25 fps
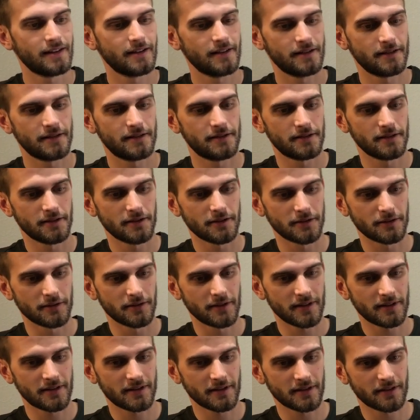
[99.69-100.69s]
So
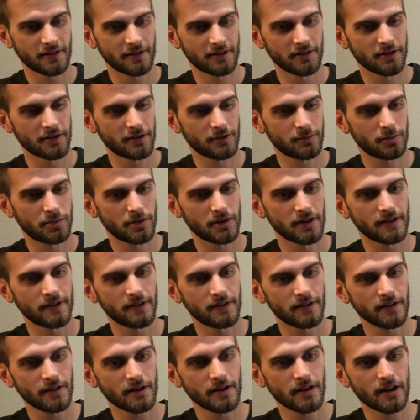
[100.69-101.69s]
that thing looks pretty
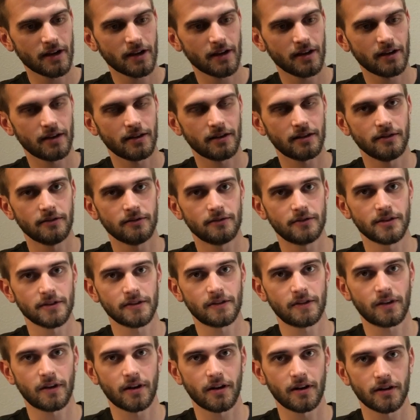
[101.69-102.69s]
sleek. You've
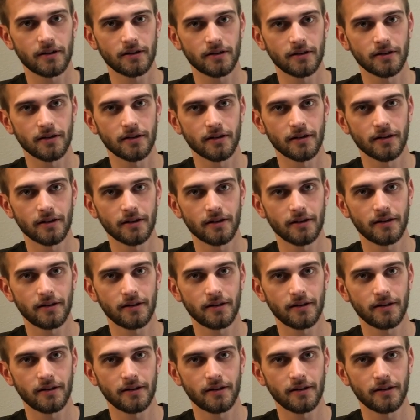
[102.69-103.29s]
just got your